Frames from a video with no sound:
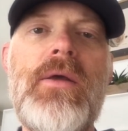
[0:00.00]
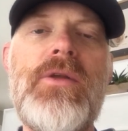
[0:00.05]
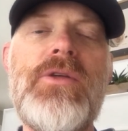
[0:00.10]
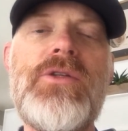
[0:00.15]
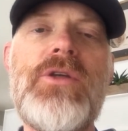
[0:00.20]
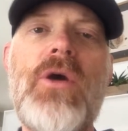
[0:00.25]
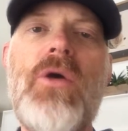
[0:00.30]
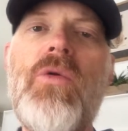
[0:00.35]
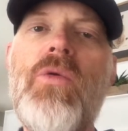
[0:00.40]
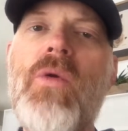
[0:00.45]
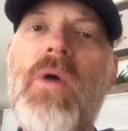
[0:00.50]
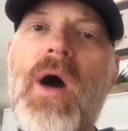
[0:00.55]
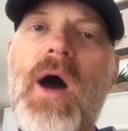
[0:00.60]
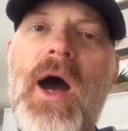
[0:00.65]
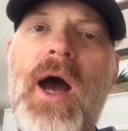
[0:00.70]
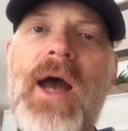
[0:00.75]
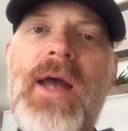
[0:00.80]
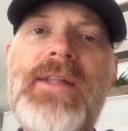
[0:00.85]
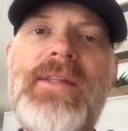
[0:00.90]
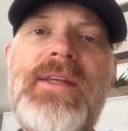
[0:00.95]
So
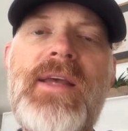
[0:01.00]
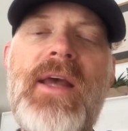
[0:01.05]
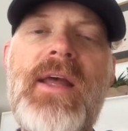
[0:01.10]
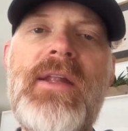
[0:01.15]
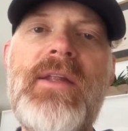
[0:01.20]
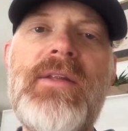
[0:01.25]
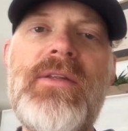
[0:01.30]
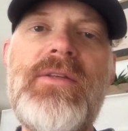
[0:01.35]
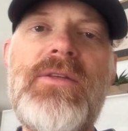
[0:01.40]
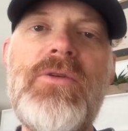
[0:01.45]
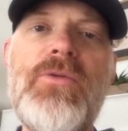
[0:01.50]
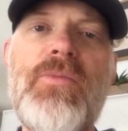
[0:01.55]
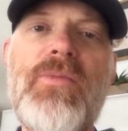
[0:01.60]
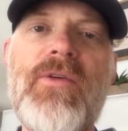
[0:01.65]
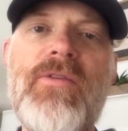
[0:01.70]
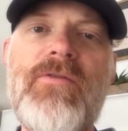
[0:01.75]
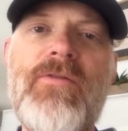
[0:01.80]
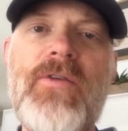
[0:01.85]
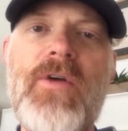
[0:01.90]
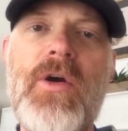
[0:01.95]
I tend to
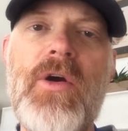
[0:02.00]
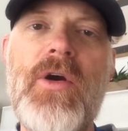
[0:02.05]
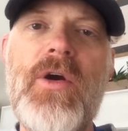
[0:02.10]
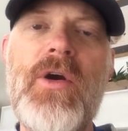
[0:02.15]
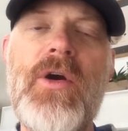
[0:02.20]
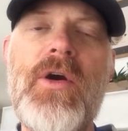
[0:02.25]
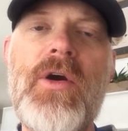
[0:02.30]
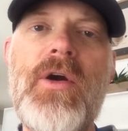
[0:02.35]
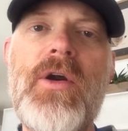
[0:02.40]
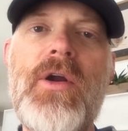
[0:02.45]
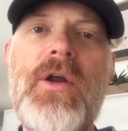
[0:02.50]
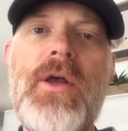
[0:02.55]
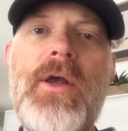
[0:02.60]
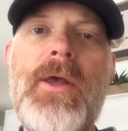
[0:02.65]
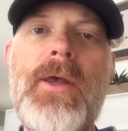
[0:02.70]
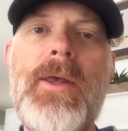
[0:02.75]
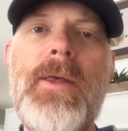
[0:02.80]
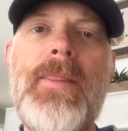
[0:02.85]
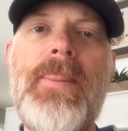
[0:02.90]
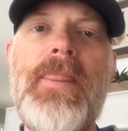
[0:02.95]
prefer
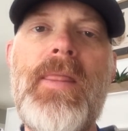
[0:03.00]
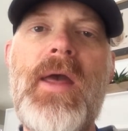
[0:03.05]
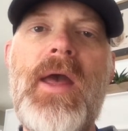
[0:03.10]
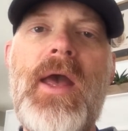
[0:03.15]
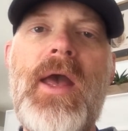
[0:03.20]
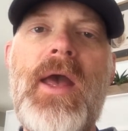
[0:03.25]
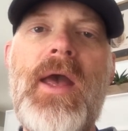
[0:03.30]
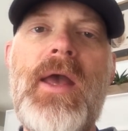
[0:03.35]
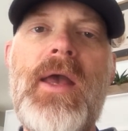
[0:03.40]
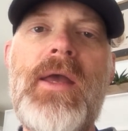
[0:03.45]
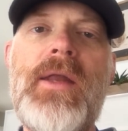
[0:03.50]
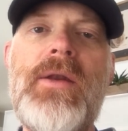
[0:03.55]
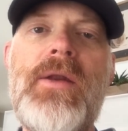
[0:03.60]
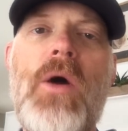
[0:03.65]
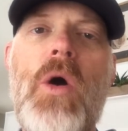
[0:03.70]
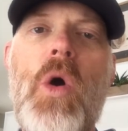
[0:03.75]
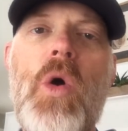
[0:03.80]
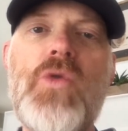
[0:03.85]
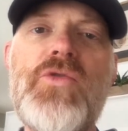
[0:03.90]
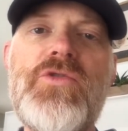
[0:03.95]
a
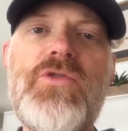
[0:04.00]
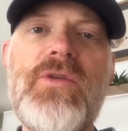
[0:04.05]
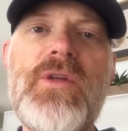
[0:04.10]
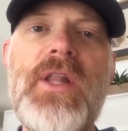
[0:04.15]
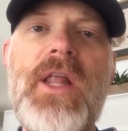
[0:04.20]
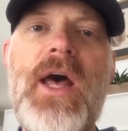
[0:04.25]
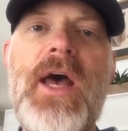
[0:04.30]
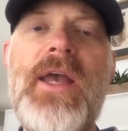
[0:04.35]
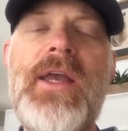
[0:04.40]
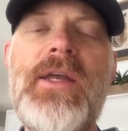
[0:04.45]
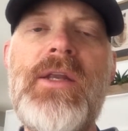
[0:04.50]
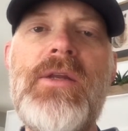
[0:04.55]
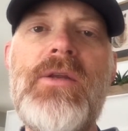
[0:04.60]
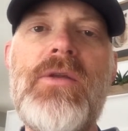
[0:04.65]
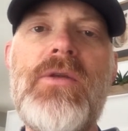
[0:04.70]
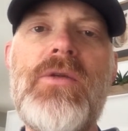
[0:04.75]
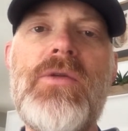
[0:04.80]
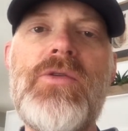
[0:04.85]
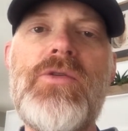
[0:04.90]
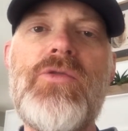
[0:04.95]
ultralight,
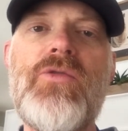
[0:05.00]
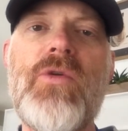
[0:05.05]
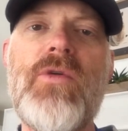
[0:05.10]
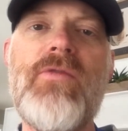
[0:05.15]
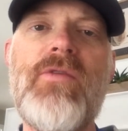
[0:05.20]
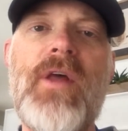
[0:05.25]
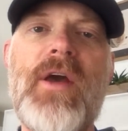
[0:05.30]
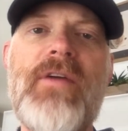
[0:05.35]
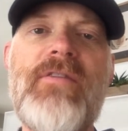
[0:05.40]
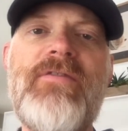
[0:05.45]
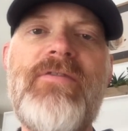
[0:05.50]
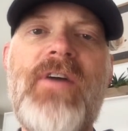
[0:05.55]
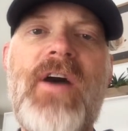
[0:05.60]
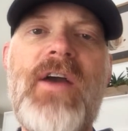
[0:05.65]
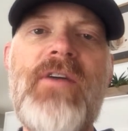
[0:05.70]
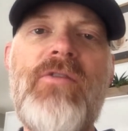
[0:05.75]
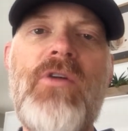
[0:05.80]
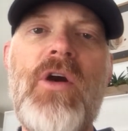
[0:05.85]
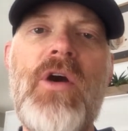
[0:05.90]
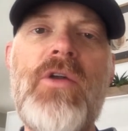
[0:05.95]
sort of like
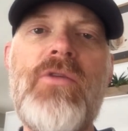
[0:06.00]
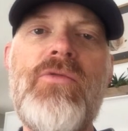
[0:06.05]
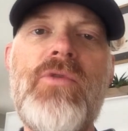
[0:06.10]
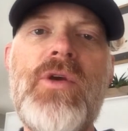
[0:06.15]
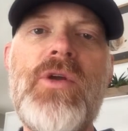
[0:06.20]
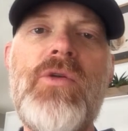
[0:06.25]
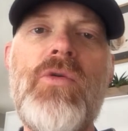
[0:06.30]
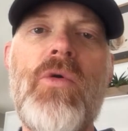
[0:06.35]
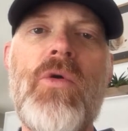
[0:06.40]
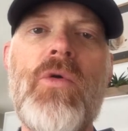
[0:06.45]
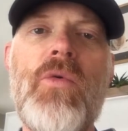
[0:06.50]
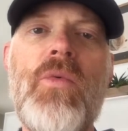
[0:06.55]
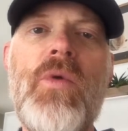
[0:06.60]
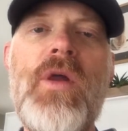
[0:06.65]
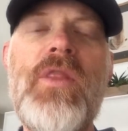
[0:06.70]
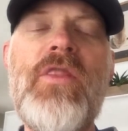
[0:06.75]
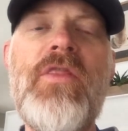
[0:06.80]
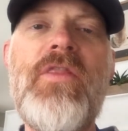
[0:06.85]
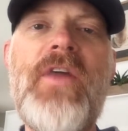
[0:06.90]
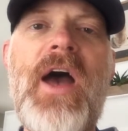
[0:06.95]
500 or
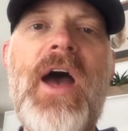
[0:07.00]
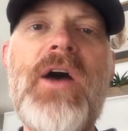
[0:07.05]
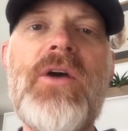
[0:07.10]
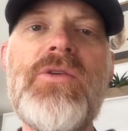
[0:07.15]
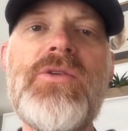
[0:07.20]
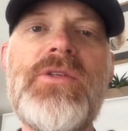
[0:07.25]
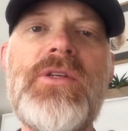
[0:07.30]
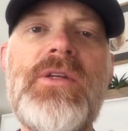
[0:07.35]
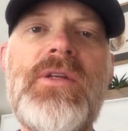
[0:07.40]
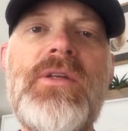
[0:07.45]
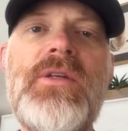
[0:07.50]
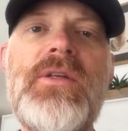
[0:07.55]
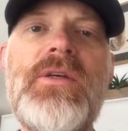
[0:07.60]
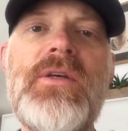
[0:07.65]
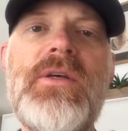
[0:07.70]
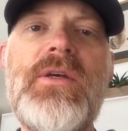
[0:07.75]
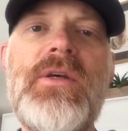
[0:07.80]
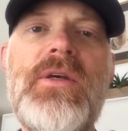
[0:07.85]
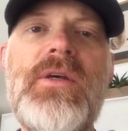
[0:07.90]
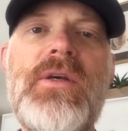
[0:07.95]
1000
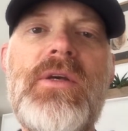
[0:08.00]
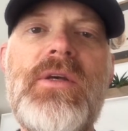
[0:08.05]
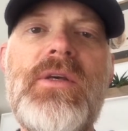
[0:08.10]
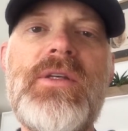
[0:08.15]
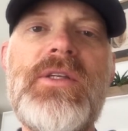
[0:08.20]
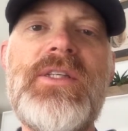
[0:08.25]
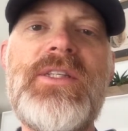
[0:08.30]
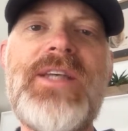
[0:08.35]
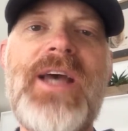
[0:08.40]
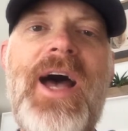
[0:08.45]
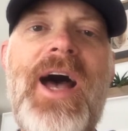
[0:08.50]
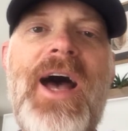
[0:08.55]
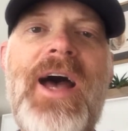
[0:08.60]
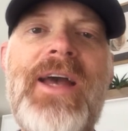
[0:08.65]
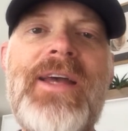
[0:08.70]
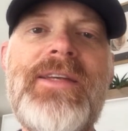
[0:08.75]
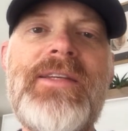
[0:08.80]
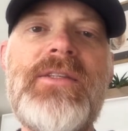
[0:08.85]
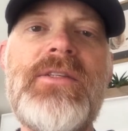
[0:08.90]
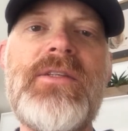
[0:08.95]

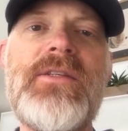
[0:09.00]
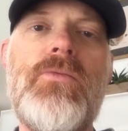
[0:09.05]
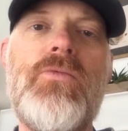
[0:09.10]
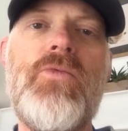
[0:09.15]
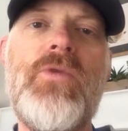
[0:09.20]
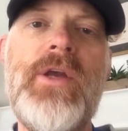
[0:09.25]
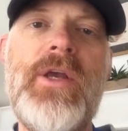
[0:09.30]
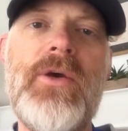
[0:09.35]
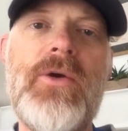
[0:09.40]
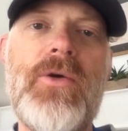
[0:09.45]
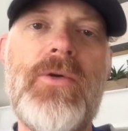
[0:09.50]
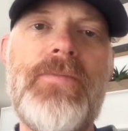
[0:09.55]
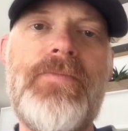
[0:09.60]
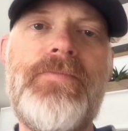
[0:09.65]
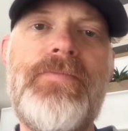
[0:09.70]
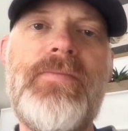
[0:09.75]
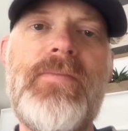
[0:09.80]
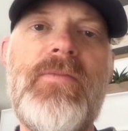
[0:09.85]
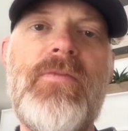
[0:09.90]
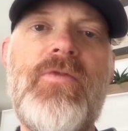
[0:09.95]
size reel
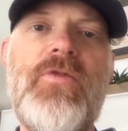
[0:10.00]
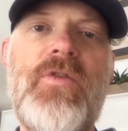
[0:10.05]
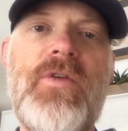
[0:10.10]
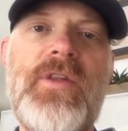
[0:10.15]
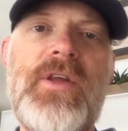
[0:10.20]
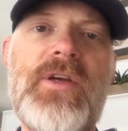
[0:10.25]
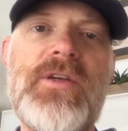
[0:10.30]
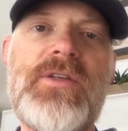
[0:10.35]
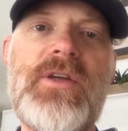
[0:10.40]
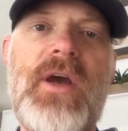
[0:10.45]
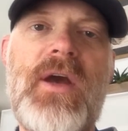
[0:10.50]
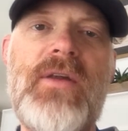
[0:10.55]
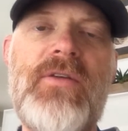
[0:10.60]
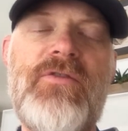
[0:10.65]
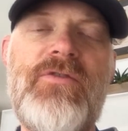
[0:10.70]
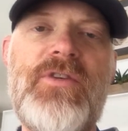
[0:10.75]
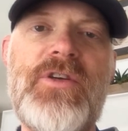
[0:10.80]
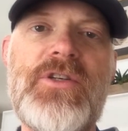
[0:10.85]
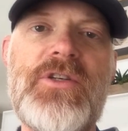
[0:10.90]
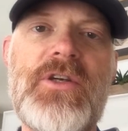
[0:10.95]
for this kind
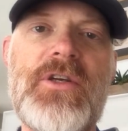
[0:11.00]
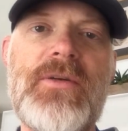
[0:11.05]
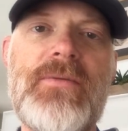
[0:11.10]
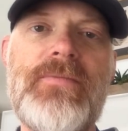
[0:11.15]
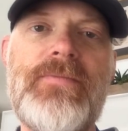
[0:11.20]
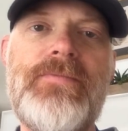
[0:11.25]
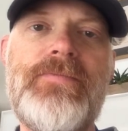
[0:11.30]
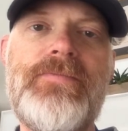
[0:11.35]
of fishing.